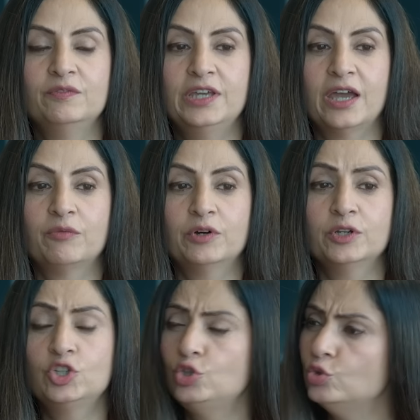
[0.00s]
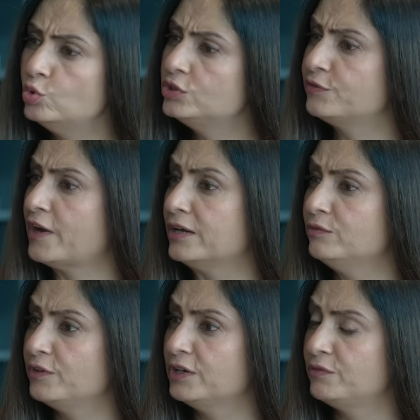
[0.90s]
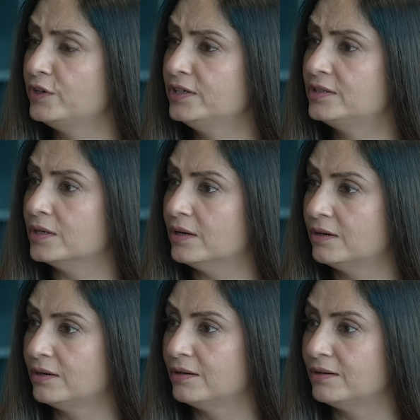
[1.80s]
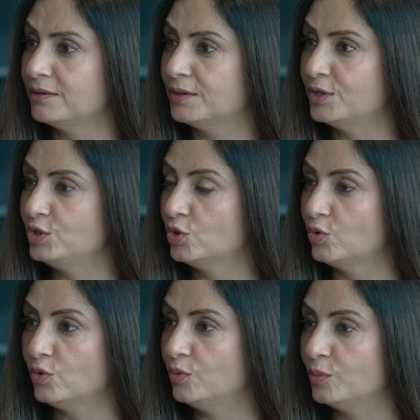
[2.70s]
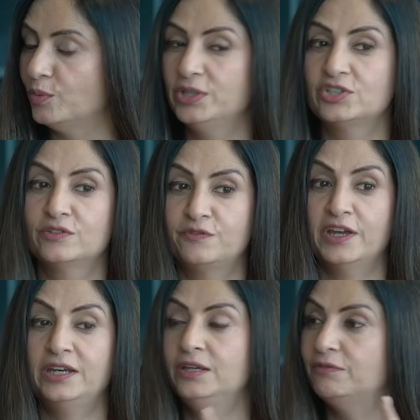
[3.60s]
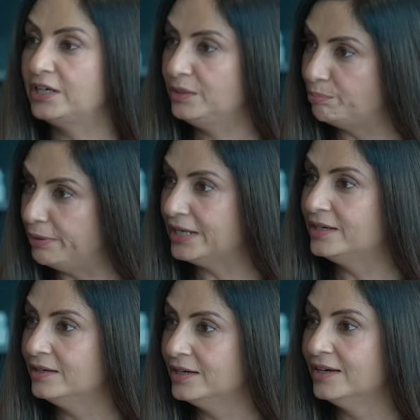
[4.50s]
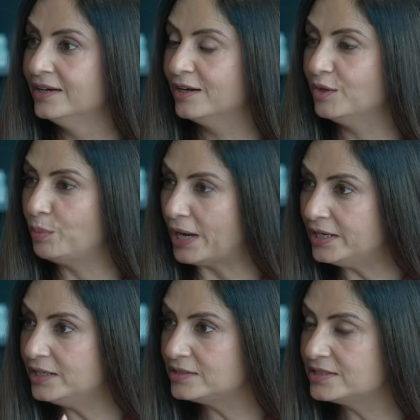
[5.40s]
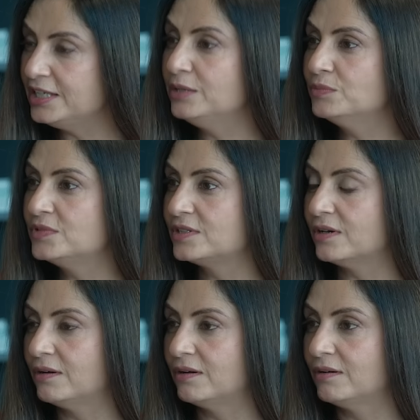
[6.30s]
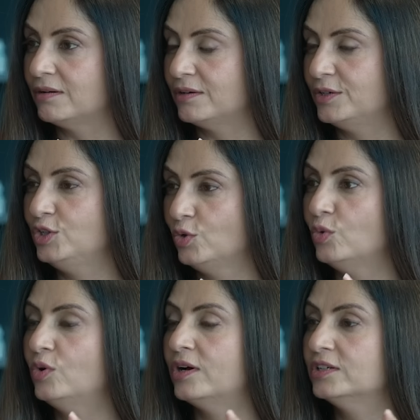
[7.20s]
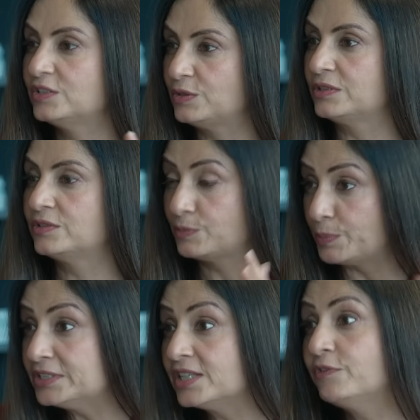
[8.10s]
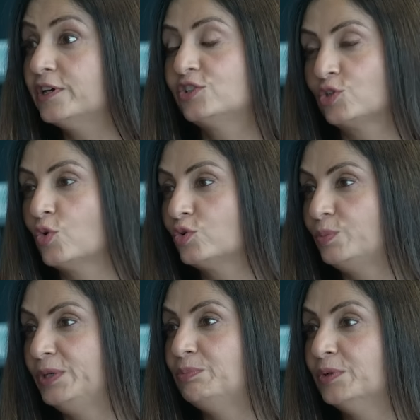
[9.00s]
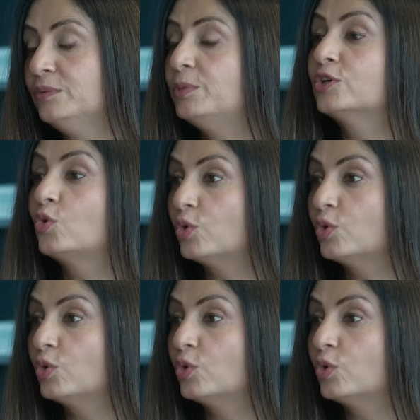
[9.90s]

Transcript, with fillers: We have a huge fan favorite, uh, you know, which is very very big. Hmm. Uh, while it seems, uh, you know, a specific show to people, but hmm.